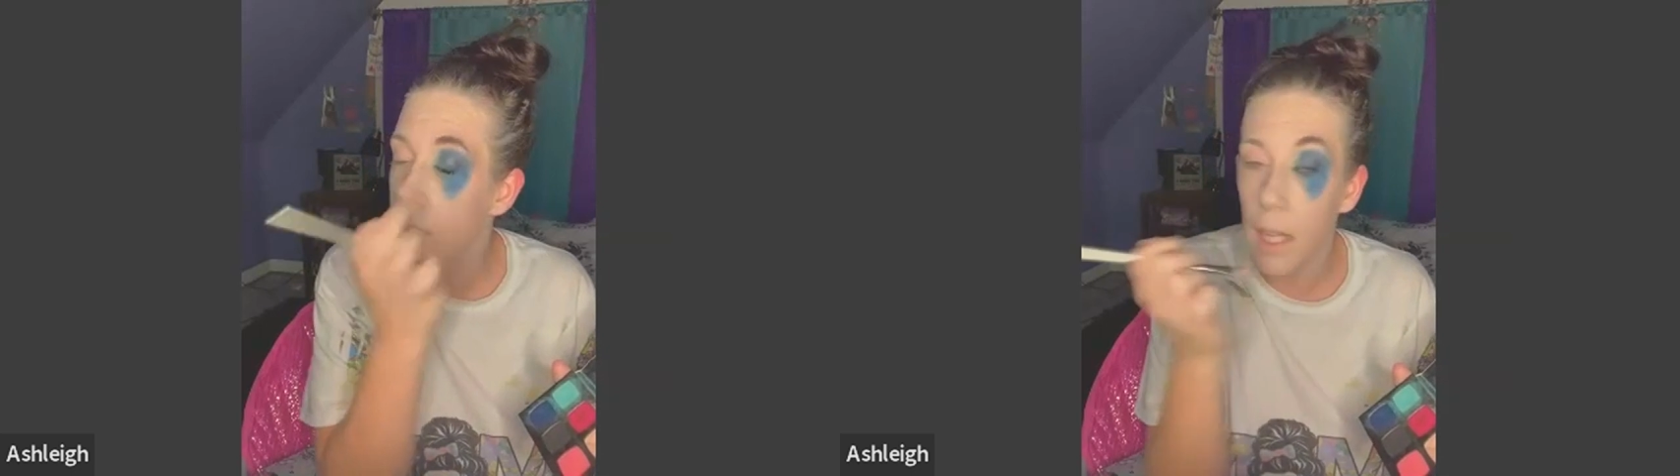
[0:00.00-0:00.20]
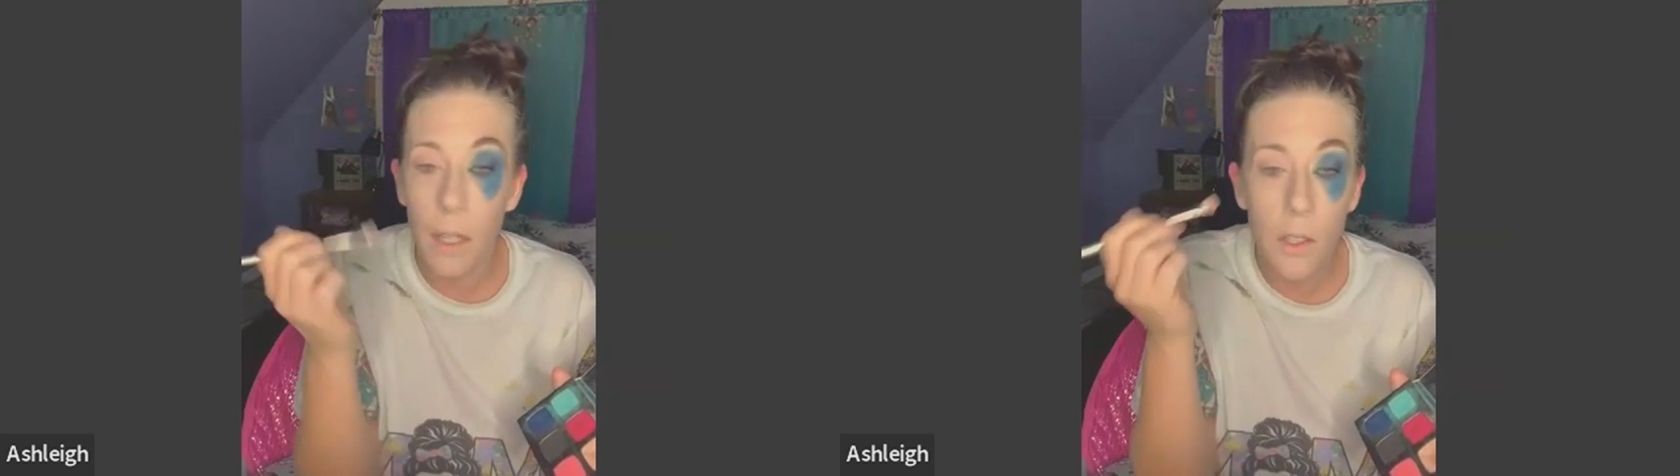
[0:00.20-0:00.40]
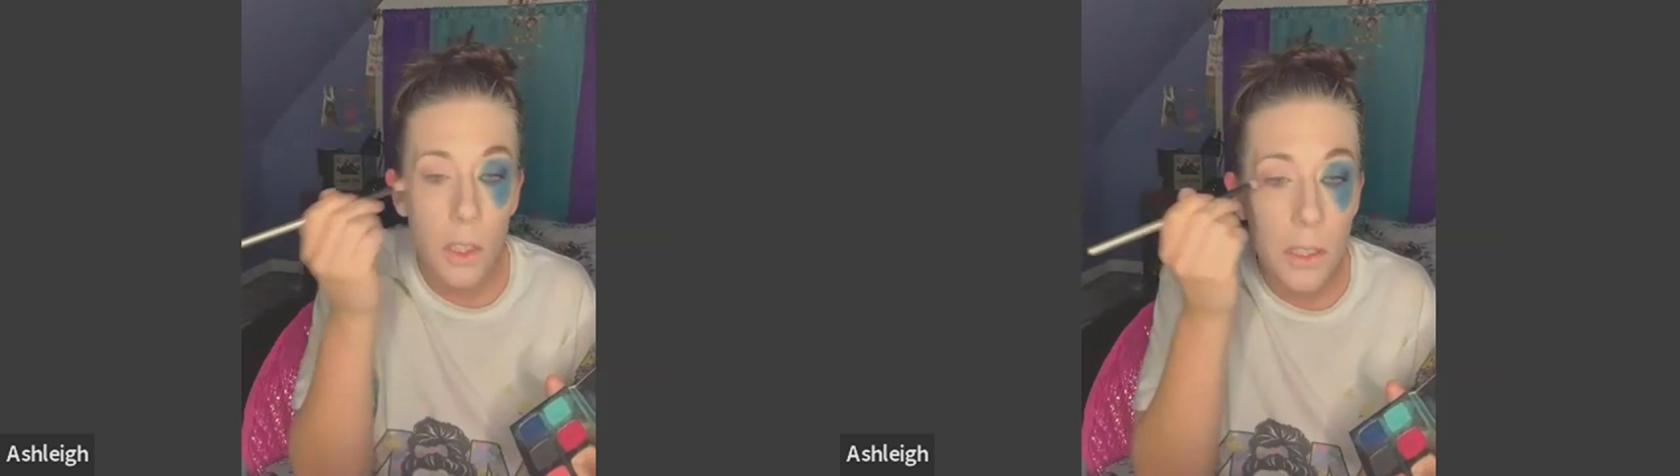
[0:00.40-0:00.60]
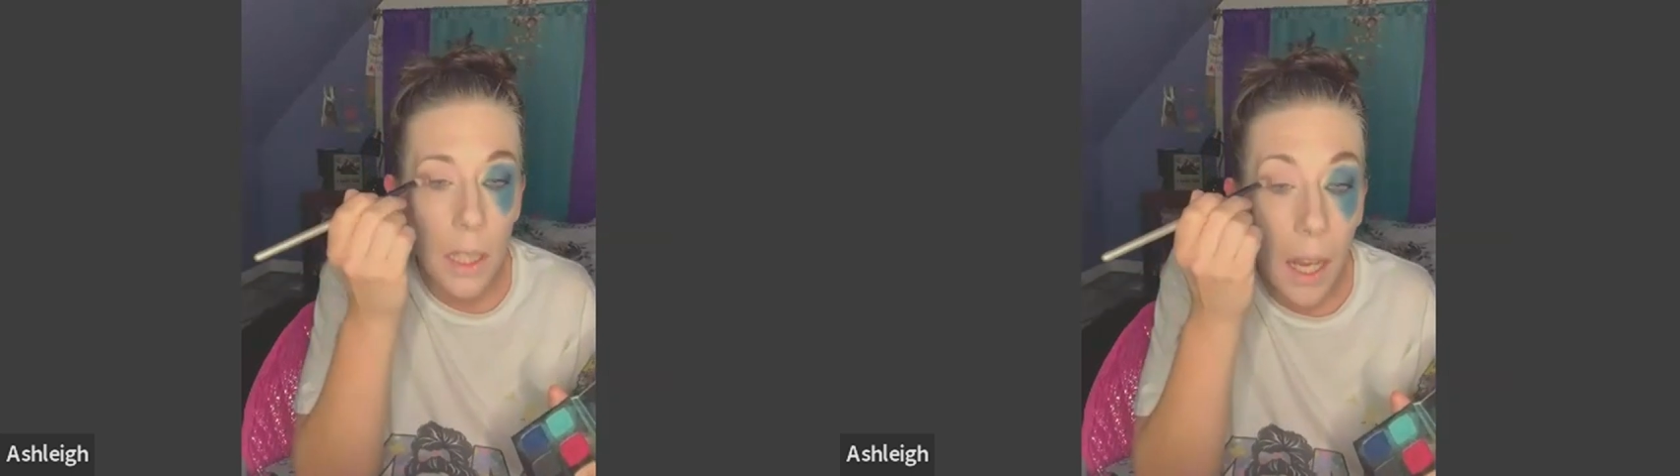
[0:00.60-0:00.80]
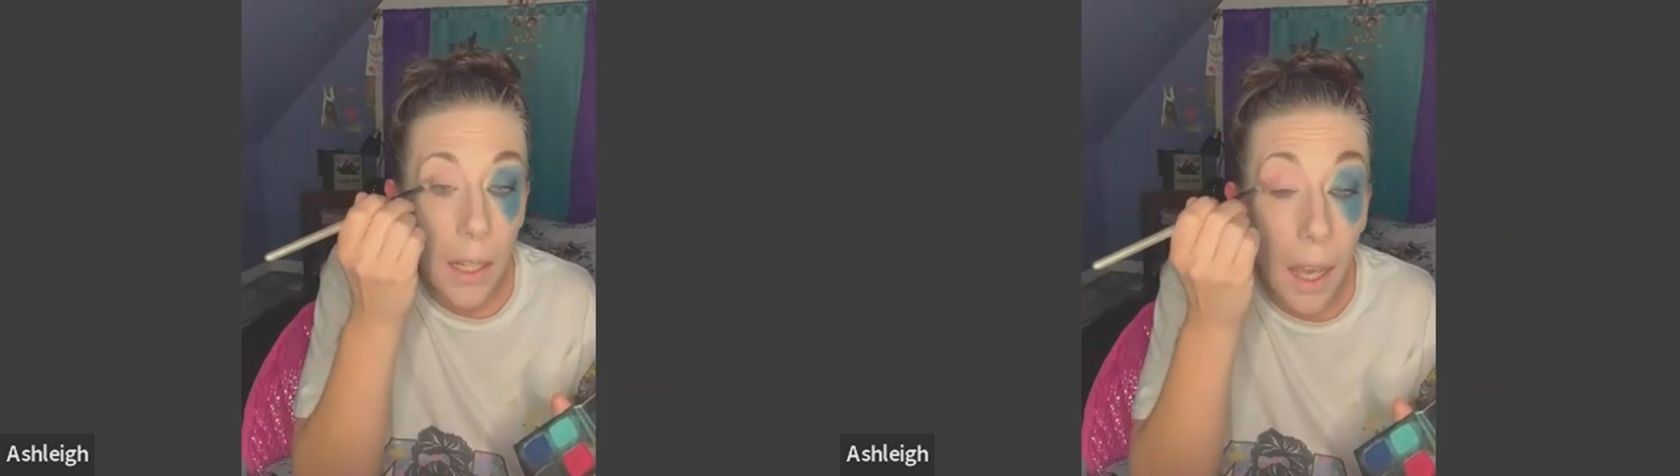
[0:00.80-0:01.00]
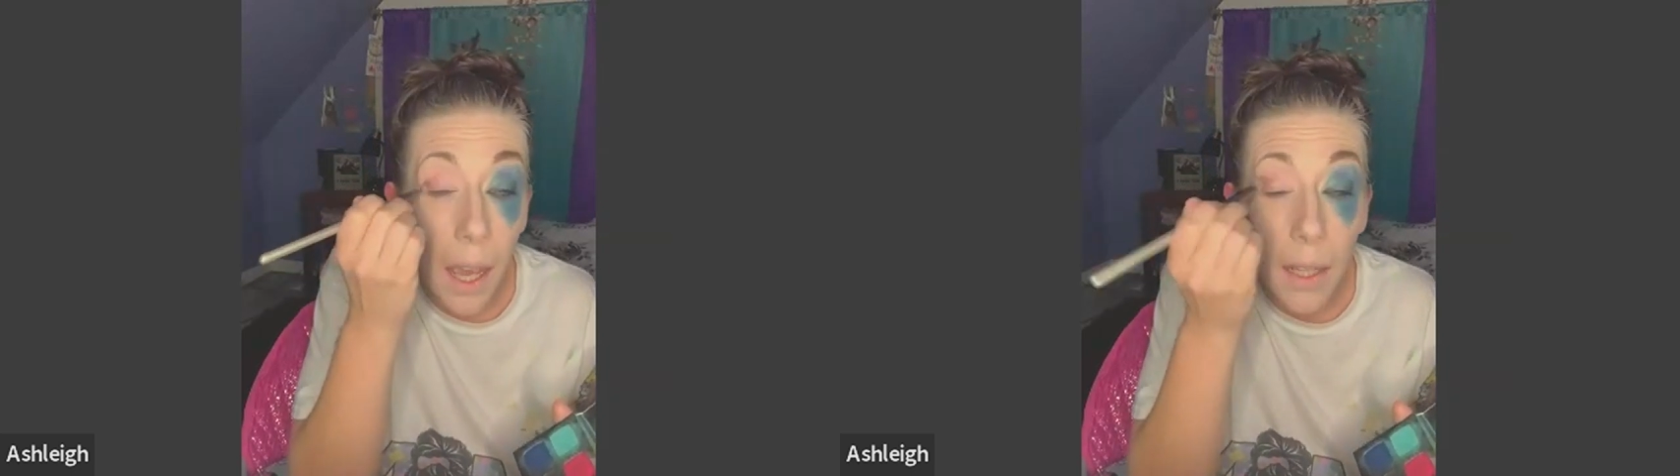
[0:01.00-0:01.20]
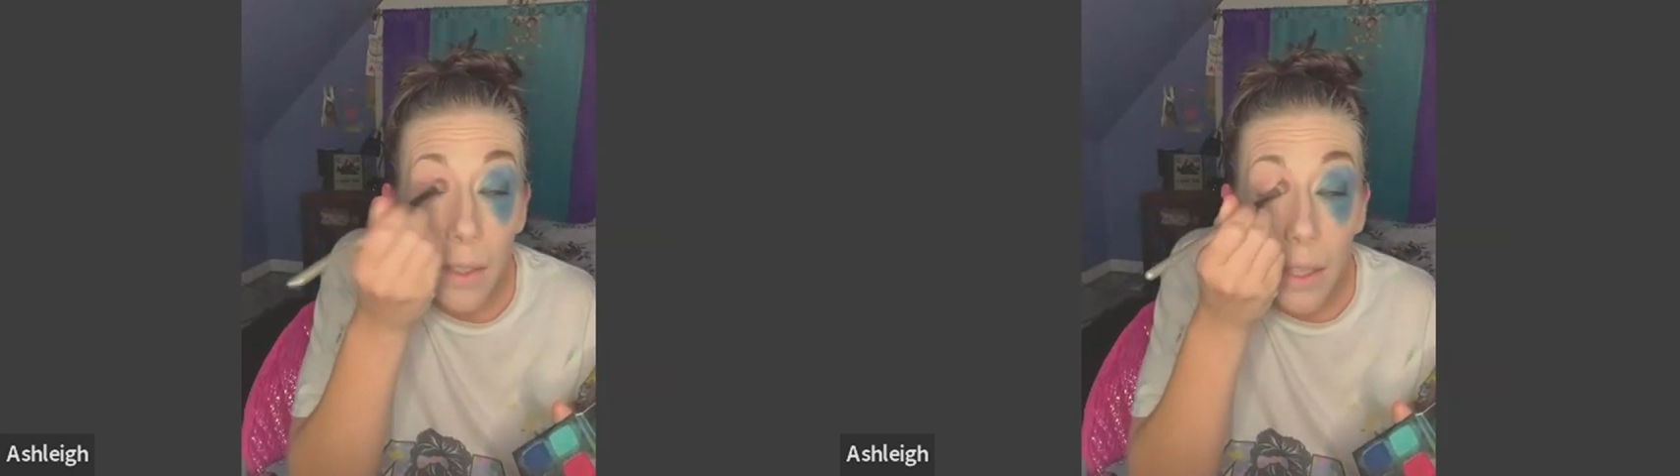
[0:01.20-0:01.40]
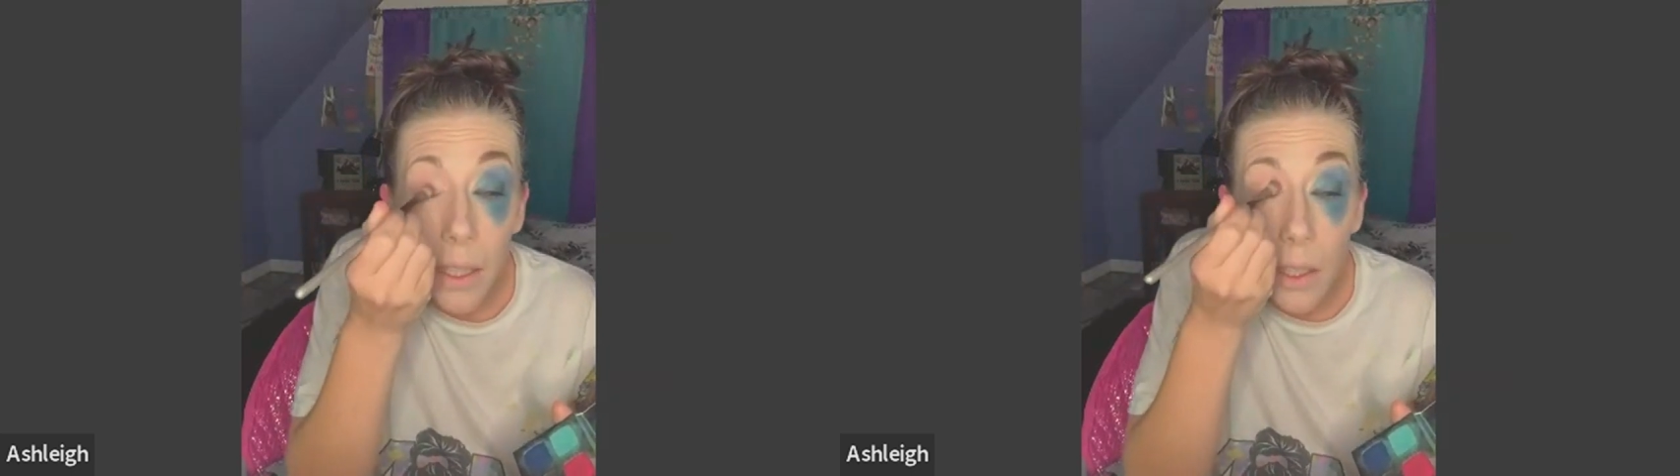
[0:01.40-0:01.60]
there just to kind of highlight.